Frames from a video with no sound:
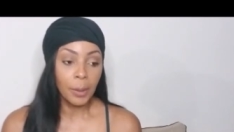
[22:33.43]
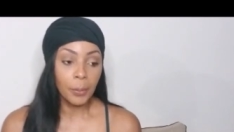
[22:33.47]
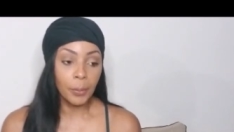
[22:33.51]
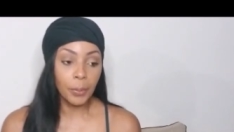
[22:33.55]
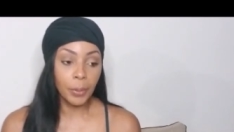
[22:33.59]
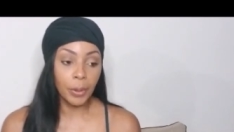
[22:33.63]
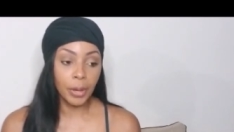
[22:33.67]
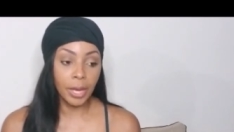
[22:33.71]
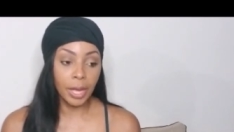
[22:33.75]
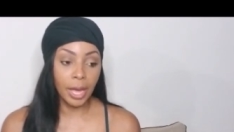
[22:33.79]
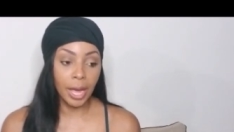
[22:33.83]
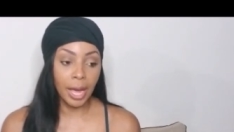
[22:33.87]

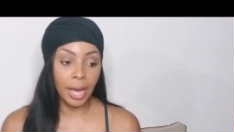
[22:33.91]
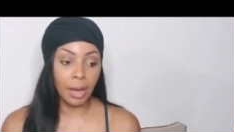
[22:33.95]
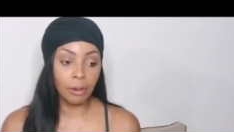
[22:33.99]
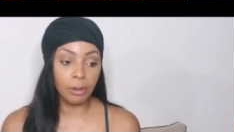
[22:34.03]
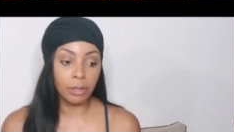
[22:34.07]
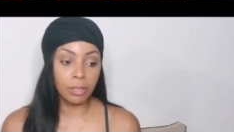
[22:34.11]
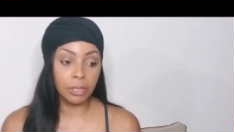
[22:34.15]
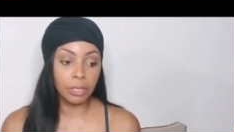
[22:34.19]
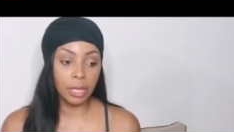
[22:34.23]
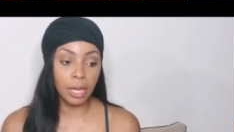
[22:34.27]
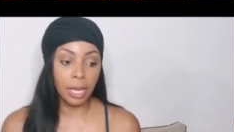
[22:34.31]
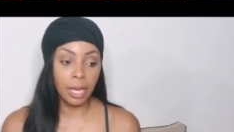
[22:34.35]
But I
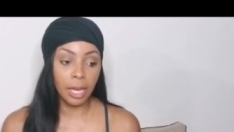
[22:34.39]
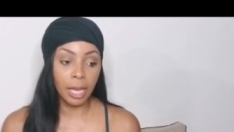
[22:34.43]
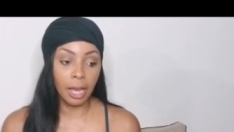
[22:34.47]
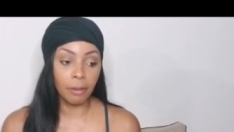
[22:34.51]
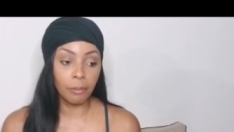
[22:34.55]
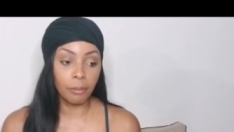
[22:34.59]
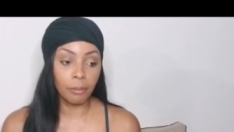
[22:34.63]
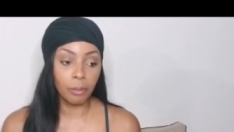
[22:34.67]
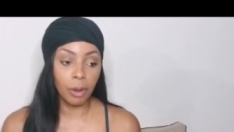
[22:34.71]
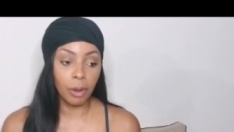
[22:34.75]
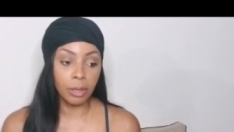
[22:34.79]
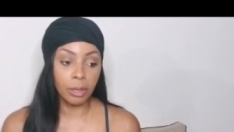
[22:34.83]
was like,
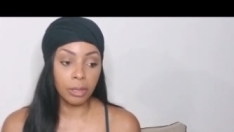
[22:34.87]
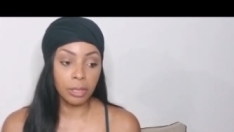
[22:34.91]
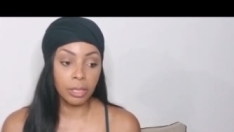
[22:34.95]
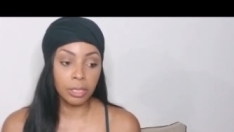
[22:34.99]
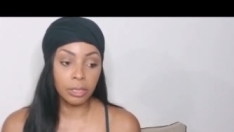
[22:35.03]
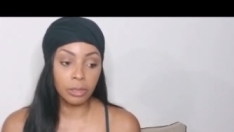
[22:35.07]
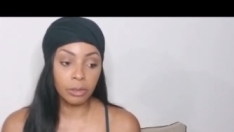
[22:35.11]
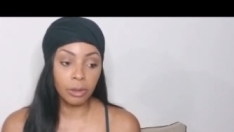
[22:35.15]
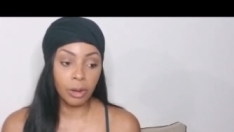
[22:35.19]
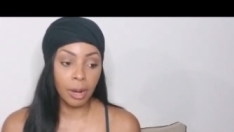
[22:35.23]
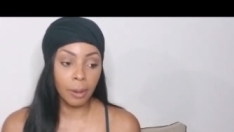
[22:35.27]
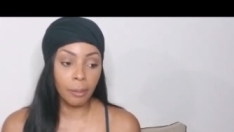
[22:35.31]
I brought
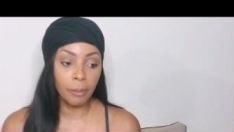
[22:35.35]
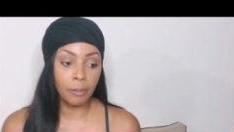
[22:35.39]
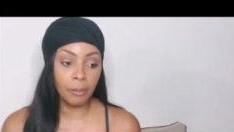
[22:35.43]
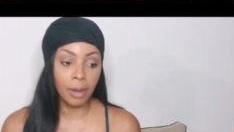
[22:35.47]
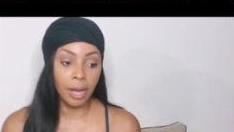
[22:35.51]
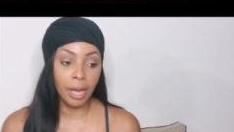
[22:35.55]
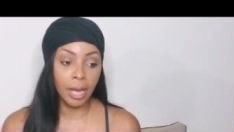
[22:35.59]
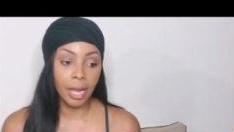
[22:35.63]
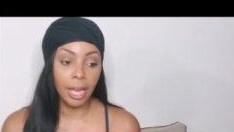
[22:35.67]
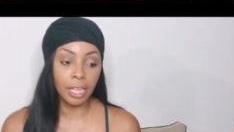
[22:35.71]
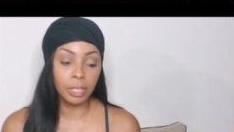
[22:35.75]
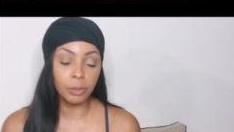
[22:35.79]
this crap in
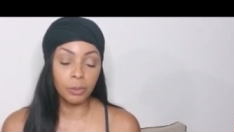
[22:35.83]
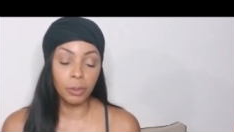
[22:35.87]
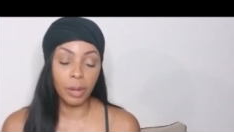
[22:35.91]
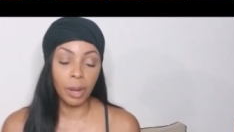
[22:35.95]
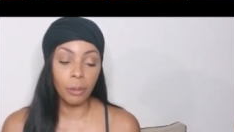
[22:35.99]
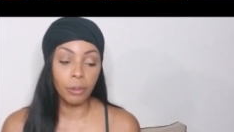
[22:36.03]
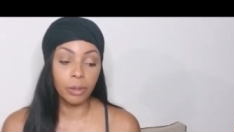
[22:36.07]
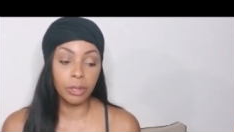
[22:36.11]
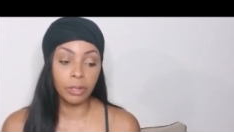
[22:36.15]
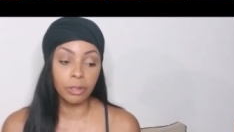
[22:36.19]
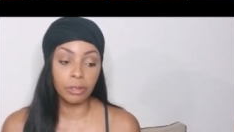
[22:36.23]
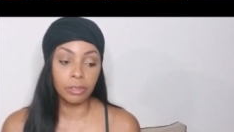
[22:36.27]
my house, but I
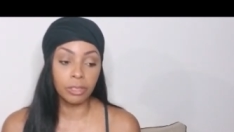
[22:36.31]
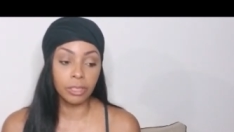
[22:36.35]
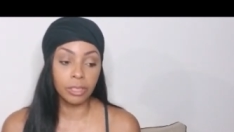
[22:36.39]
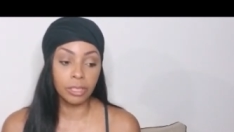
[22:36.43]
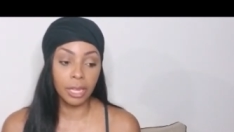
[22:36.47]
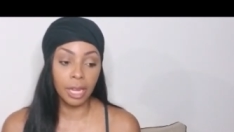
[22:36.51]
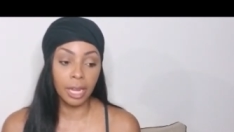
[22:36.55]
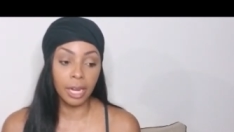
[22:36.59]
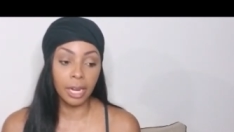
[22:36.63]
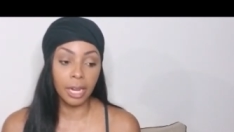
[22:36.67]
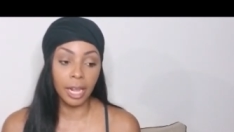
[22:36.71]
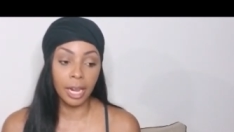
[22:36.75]
wasn't going to
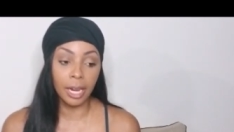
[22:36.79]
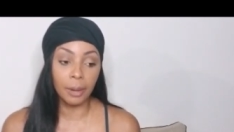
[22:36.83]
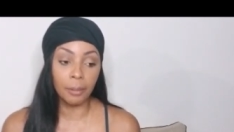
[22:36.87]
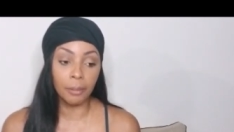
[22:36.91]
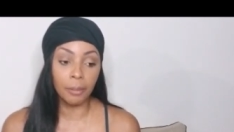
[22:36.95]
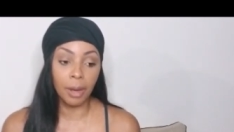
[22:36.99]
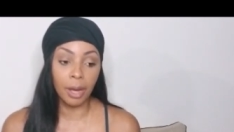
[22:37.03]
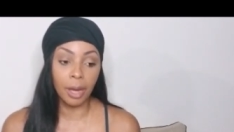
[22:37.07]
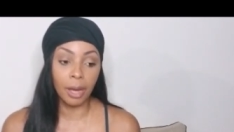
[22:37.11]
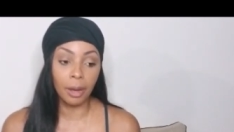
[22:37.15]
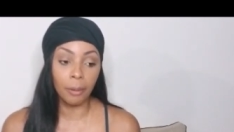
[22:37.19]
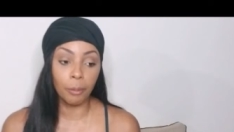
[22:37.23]
say that in
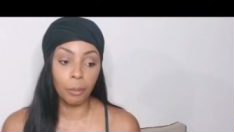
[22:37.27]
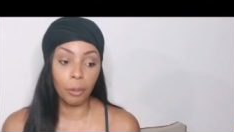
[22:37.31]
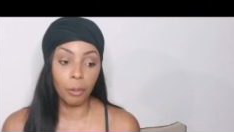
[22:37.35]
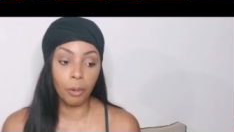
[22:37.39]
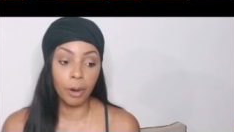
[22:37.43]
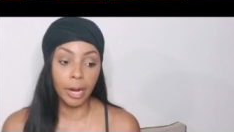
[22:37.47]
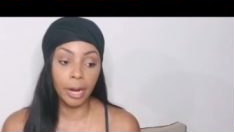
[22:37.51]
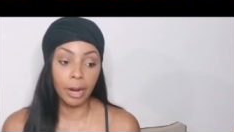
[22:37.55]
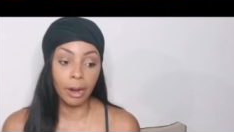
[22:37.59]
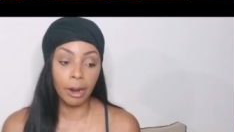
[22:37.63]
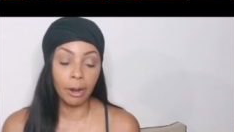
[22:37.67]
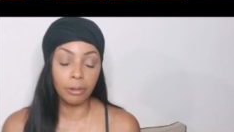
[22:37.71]
my
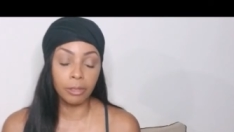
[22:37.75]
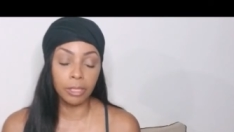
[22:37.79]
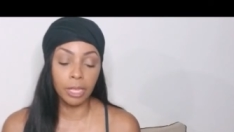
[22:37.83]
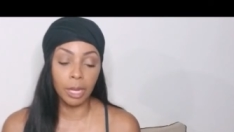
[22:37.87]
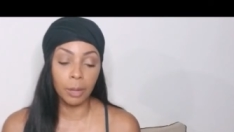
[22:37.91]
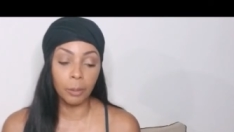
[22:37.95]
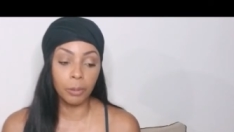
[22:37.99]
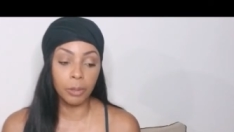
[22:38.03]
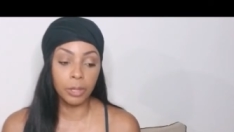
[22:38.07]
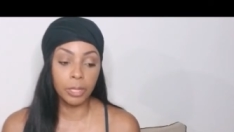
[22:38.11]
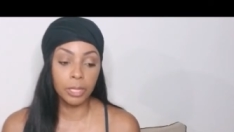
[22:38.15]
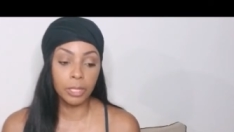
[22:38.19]
prayer. I was
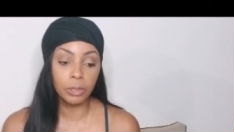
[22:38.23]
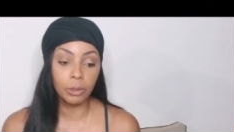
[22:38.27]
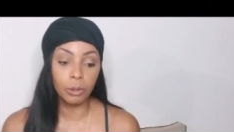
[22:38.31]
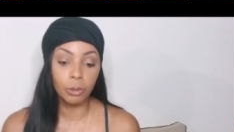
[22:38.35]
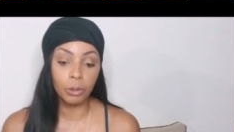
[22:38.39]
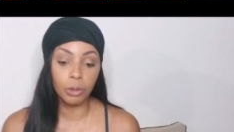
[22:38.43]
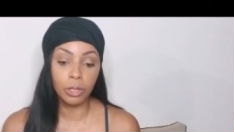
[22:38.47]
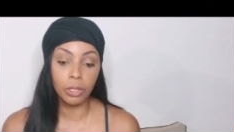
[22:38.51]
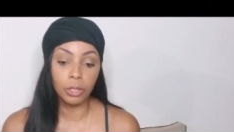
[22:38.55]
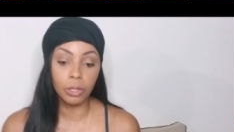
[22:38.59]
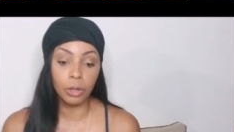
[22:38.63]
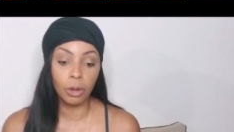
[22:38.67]
like, please,
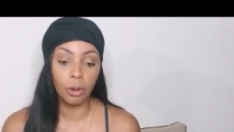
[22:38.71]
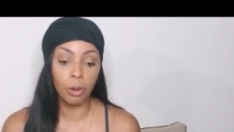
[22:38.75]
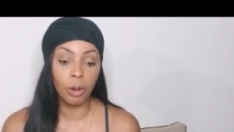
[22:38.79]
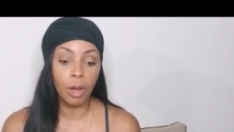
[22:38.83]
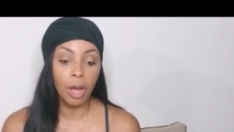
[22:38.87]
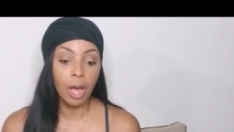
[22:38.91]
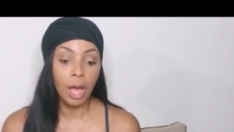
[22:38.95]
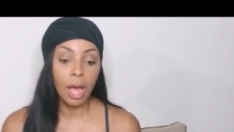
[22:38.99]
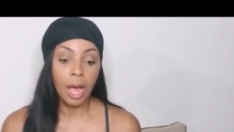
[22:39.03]
Lord, you know,